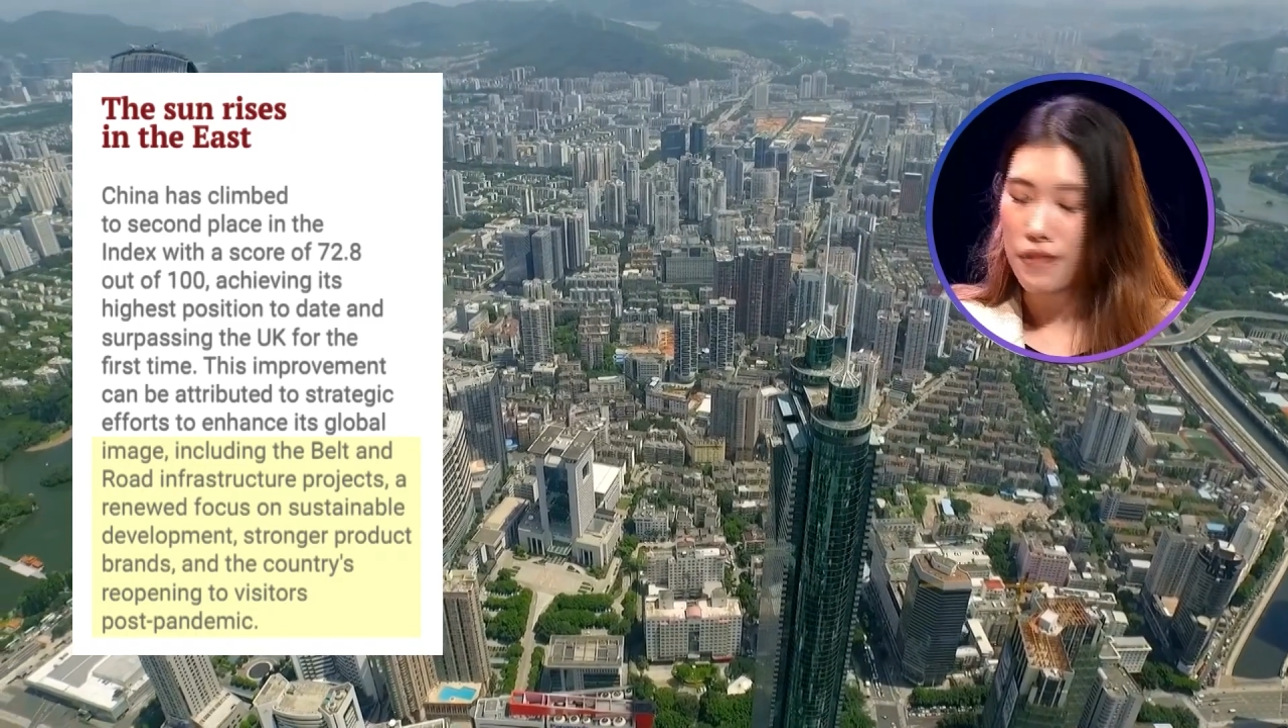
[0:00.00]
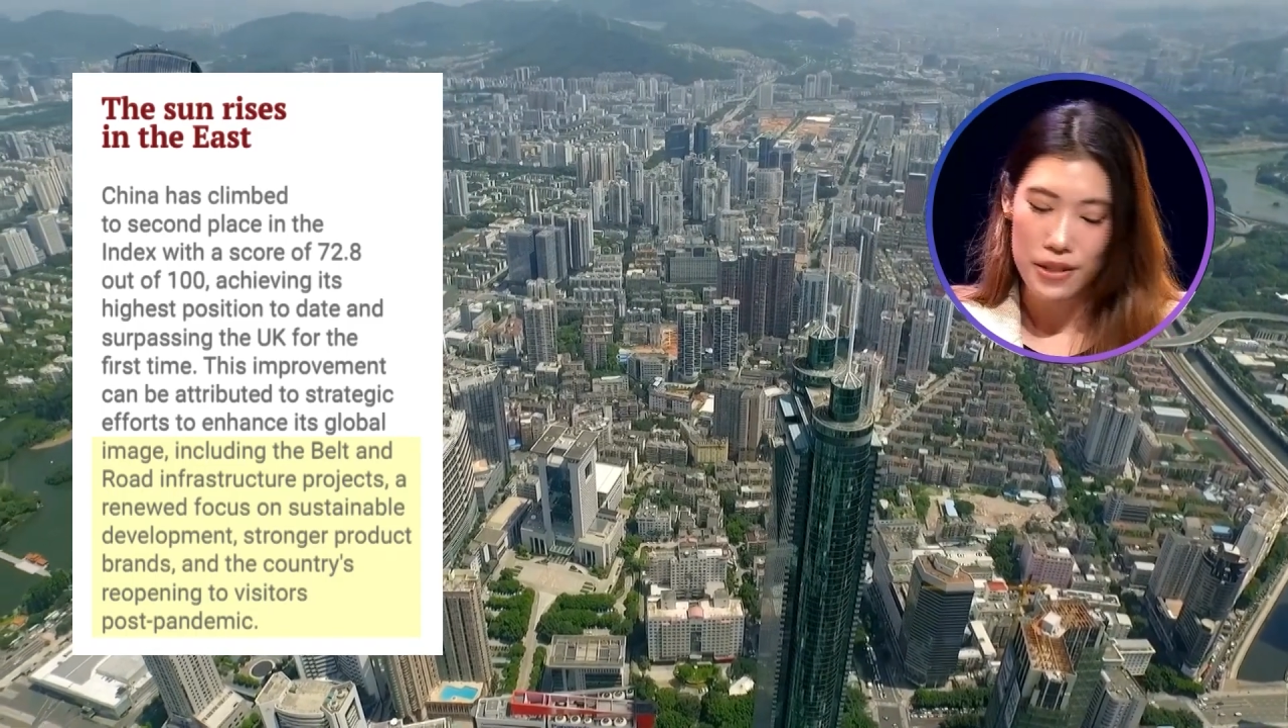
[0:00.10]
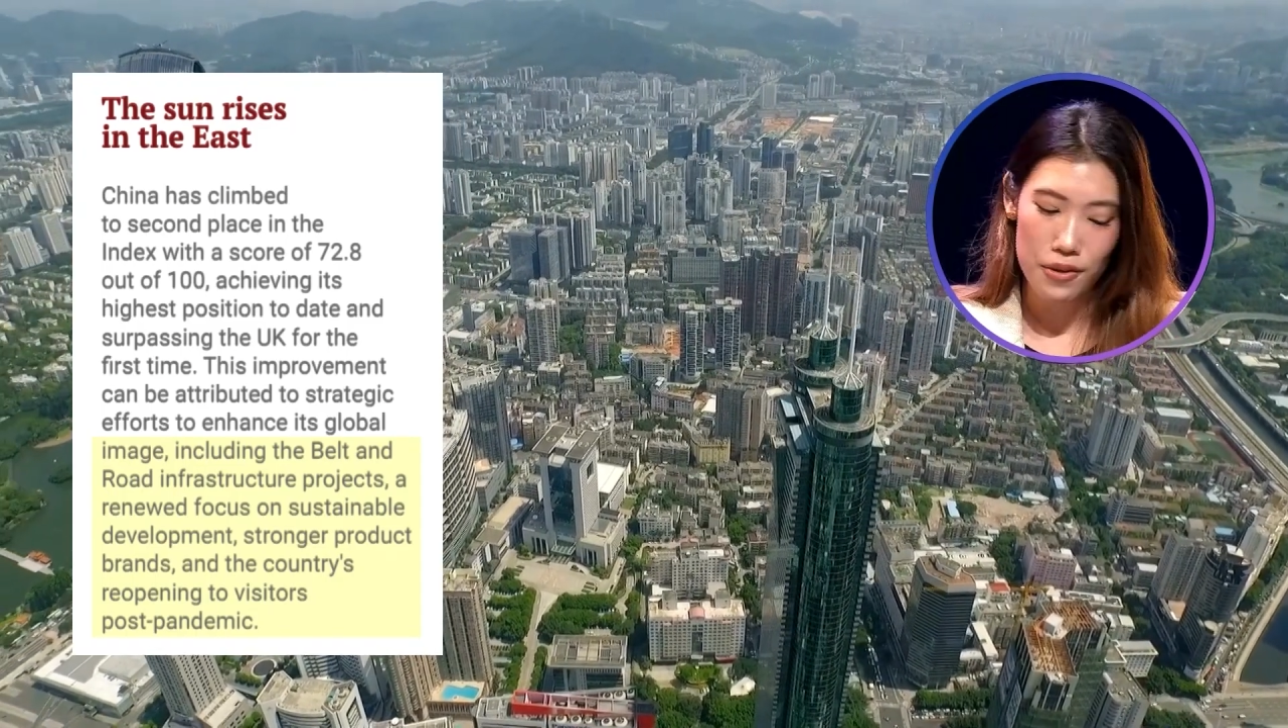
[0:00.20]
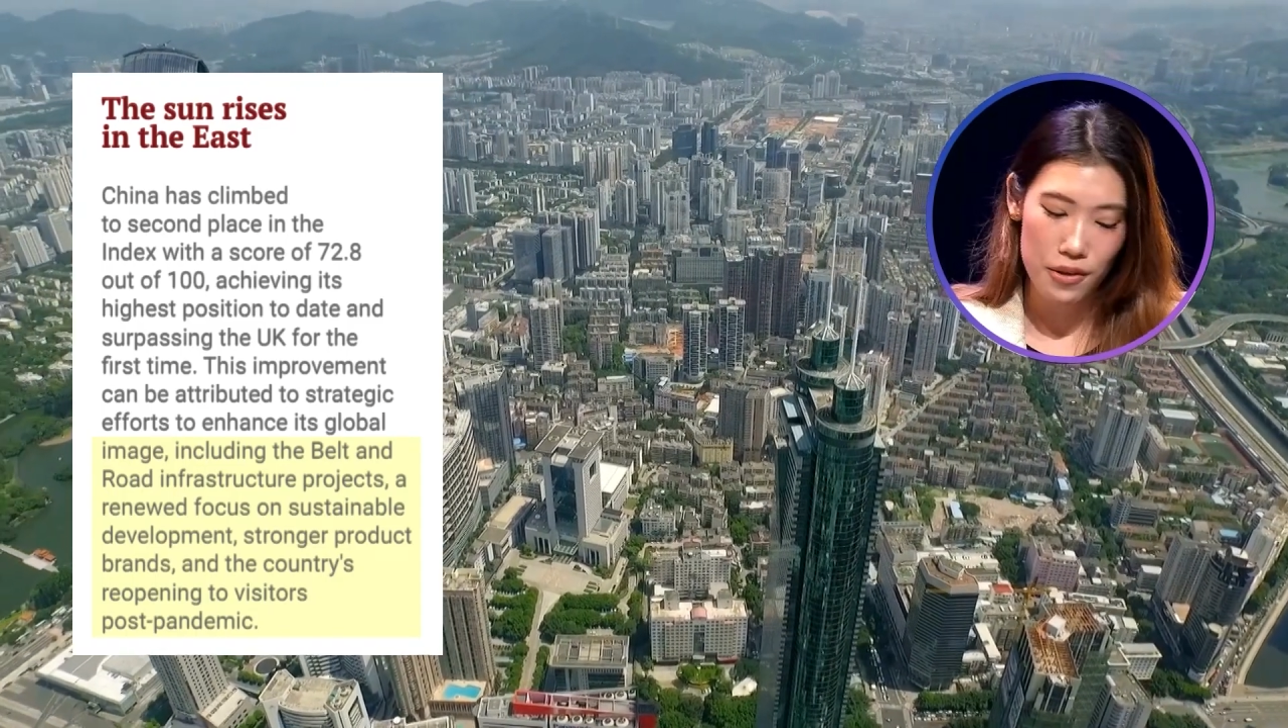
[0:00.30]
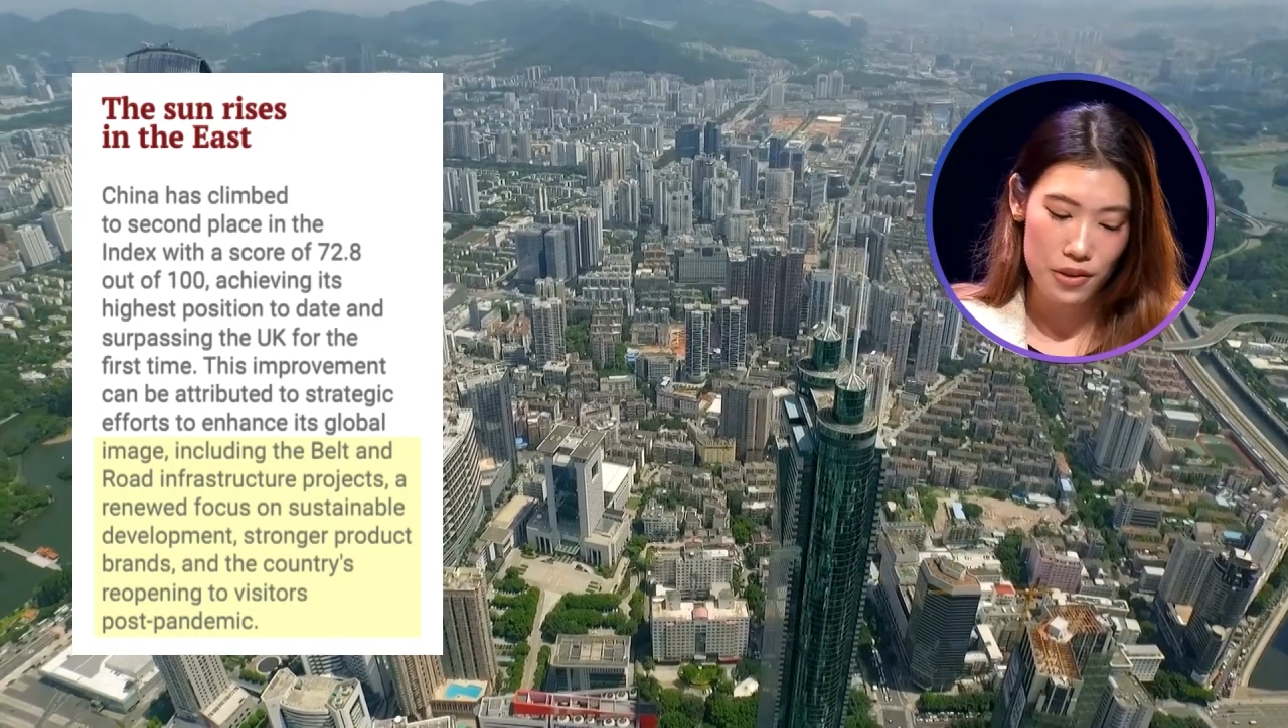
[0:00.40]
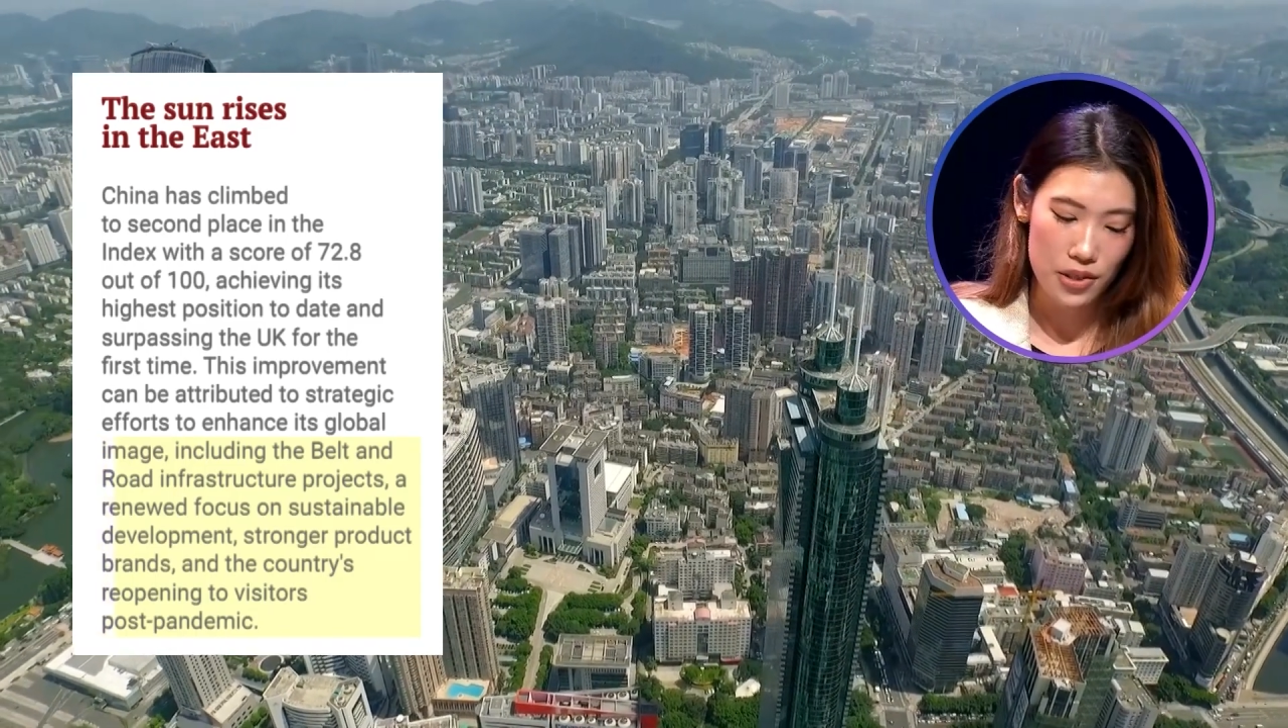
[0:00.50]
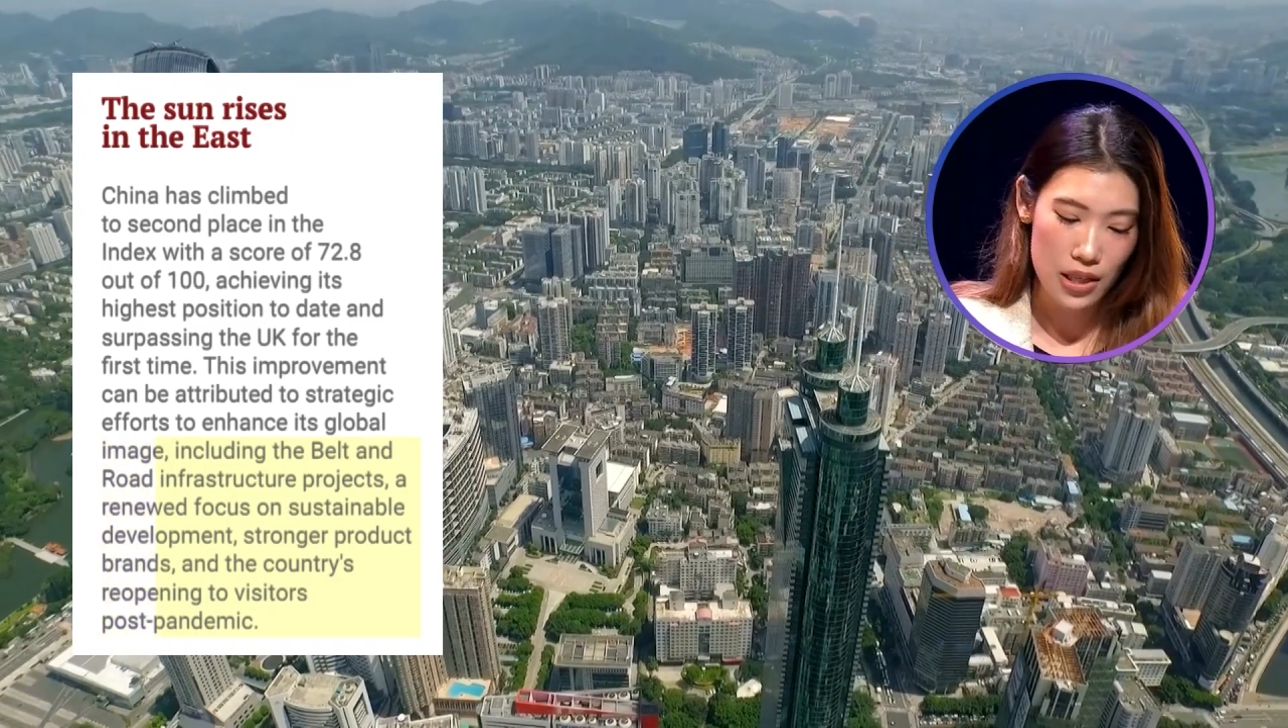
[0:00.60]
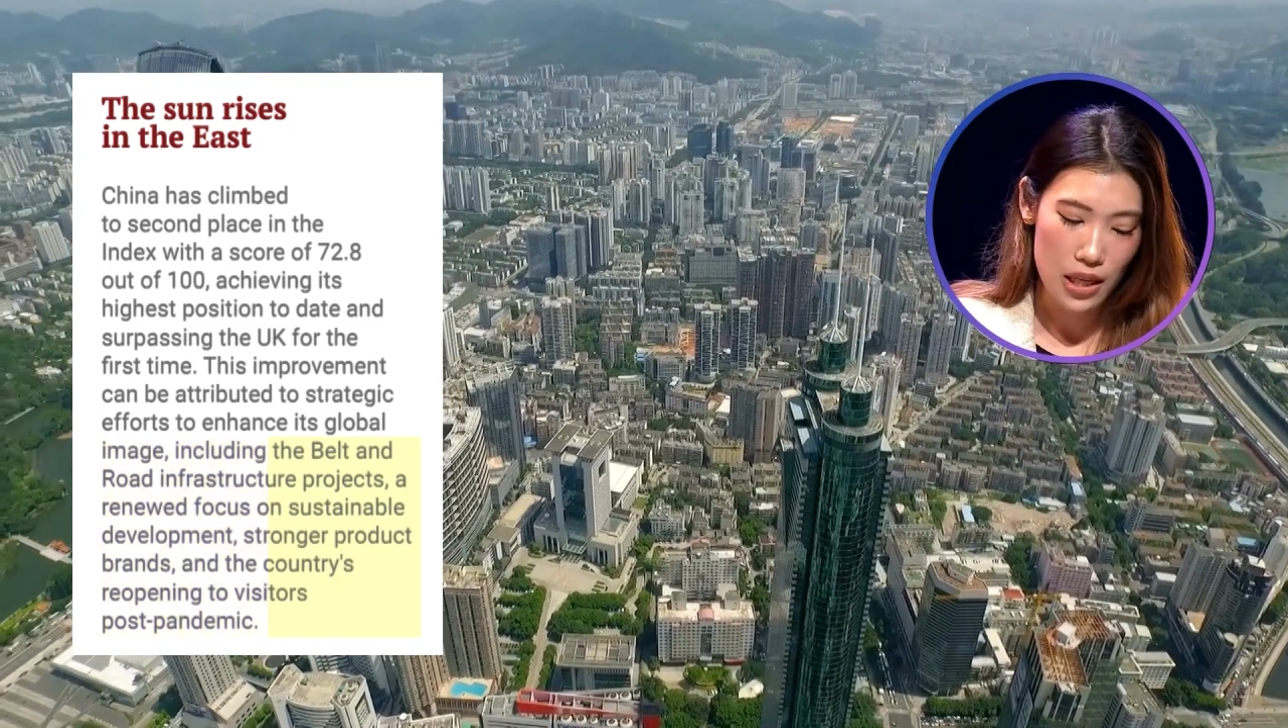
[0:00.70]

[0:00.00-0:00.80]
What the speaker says: visitors.